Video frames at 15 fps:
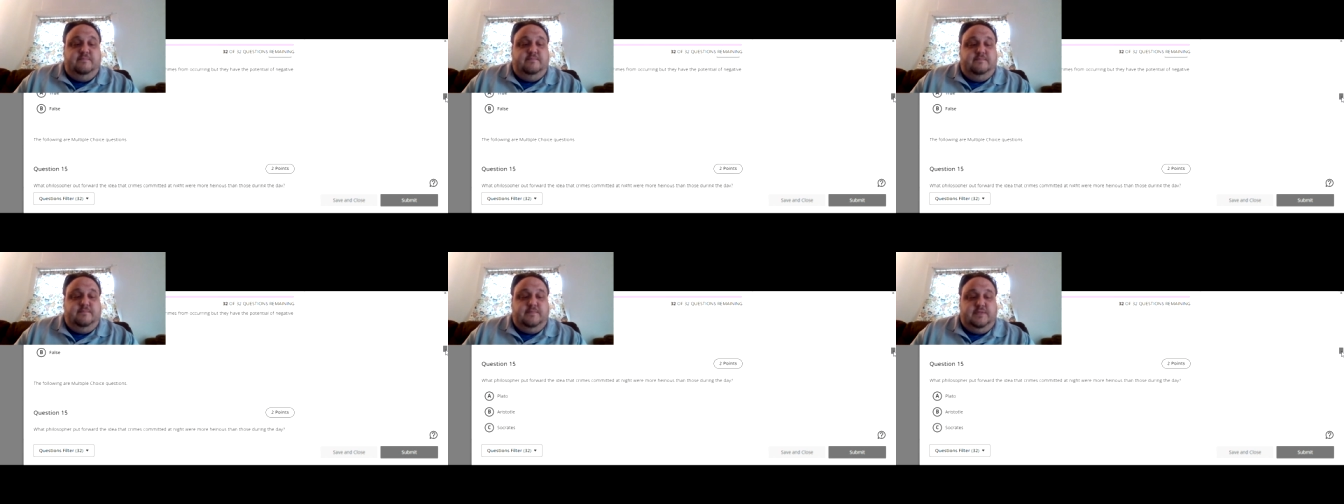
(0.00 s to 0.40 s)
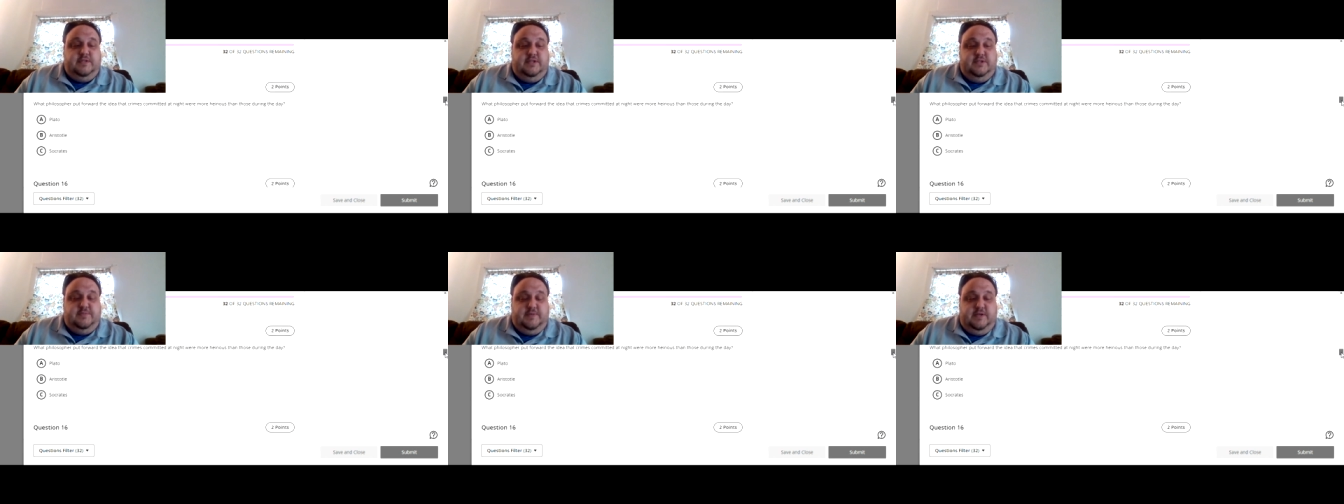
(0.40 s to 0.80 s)

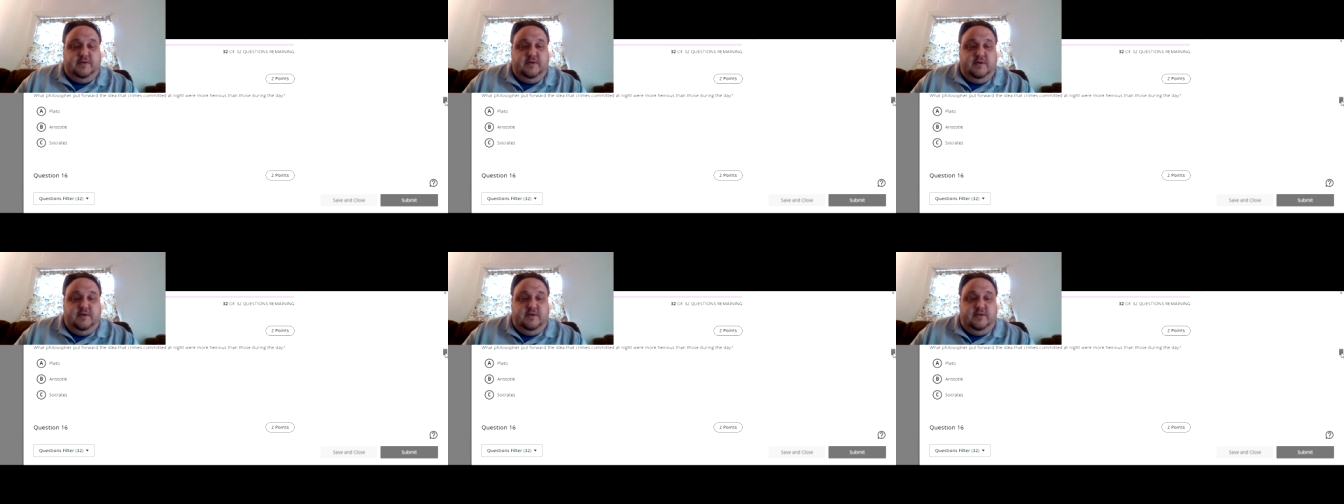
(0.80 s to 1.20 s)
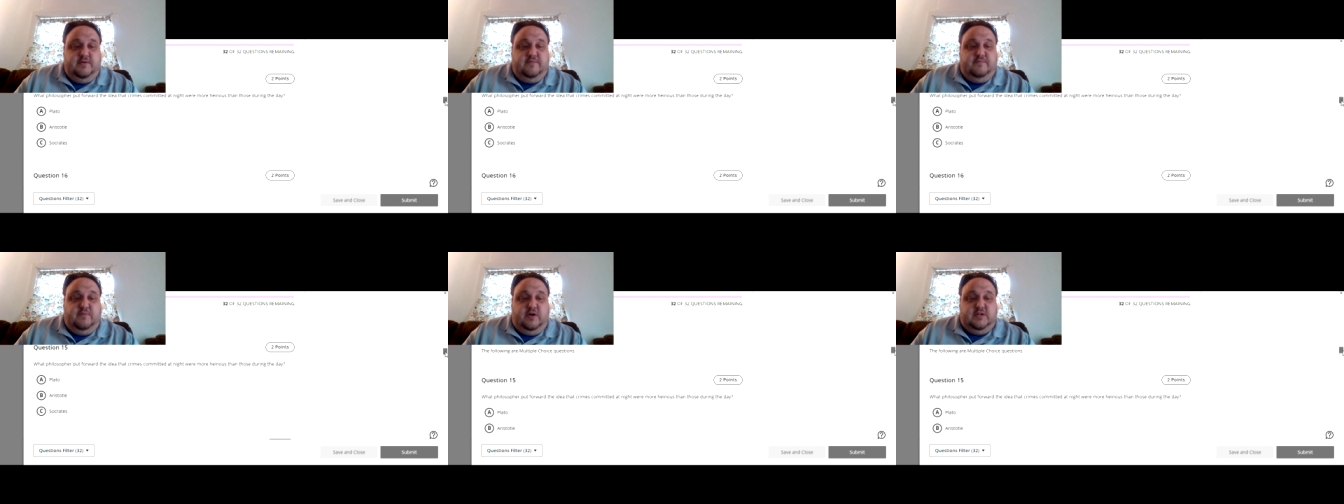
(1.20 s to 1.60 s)
excuse me.
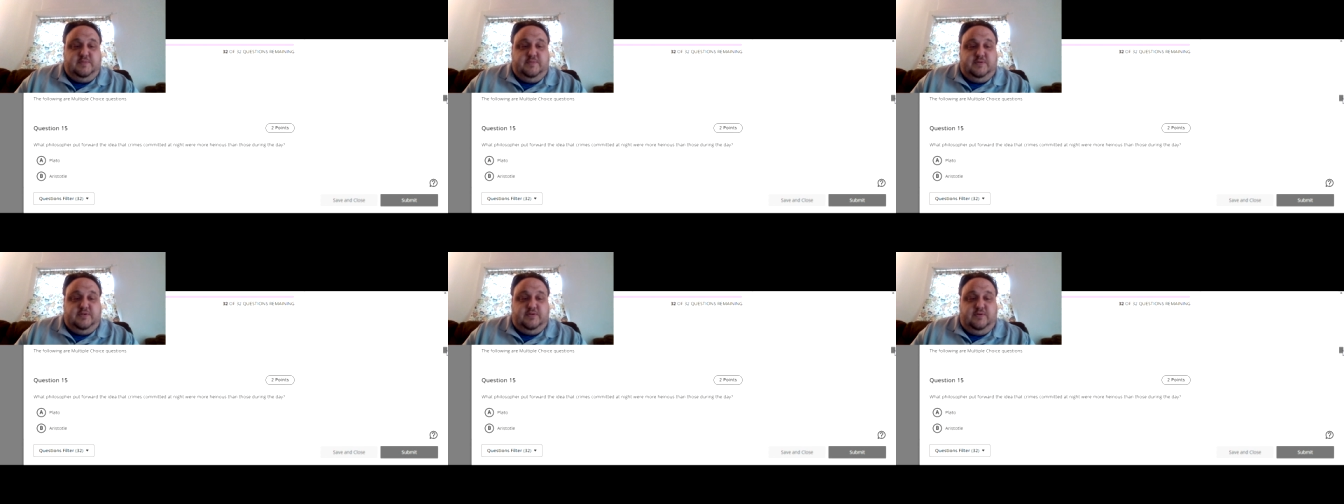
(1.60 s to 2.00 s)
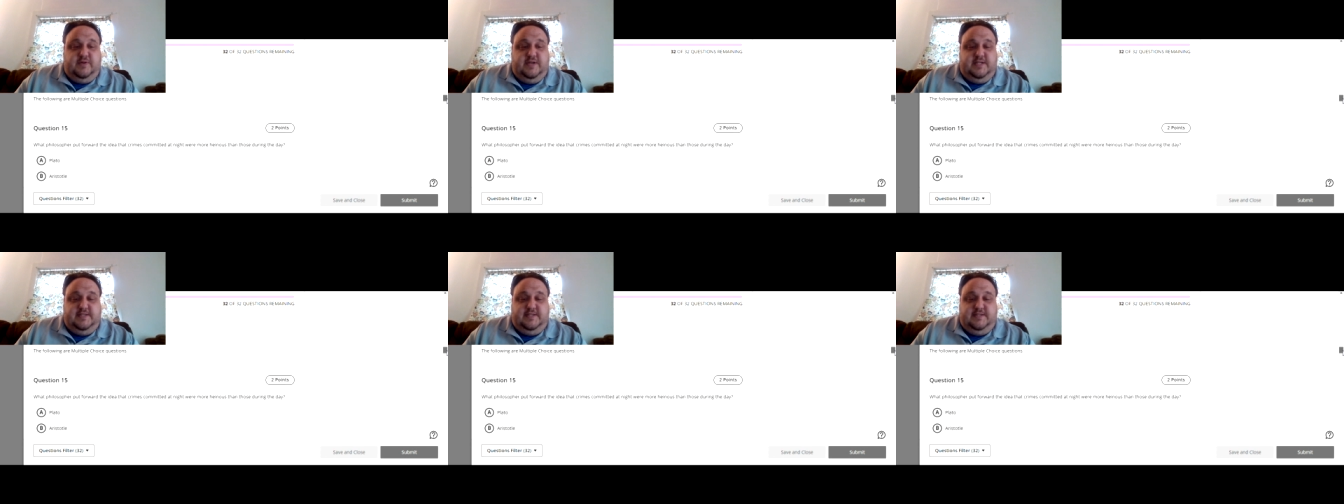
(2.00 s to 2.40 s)
You have multiple
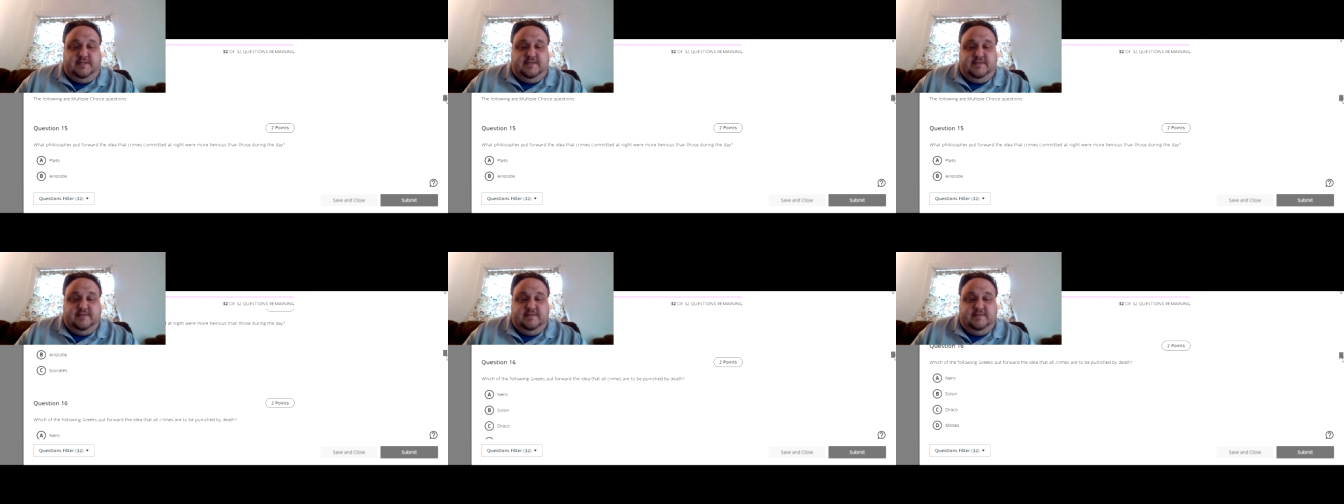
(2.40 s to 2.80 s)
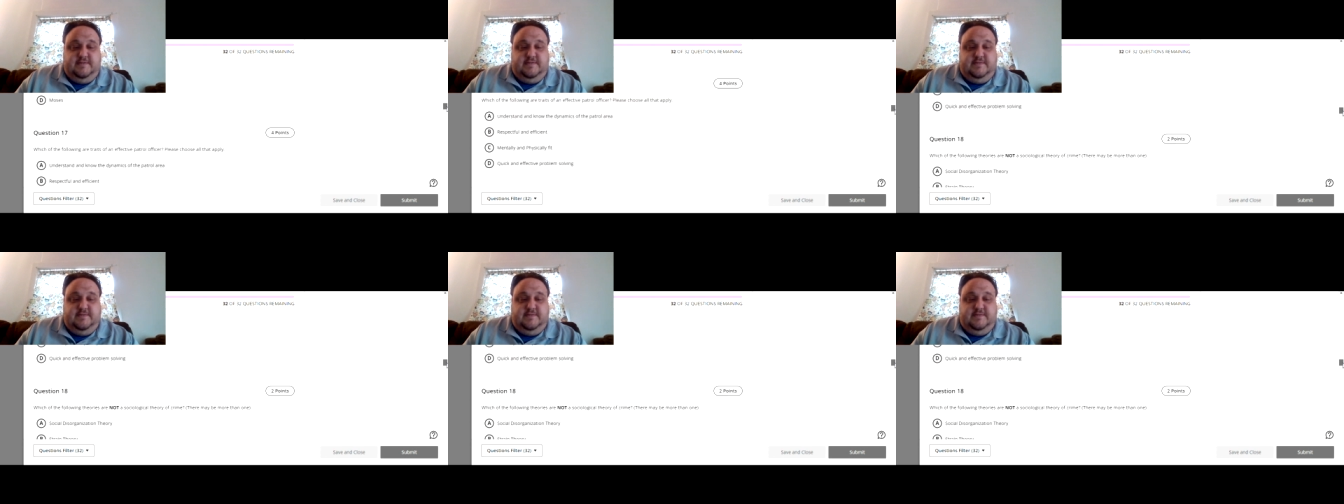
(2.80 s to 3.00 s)
choice.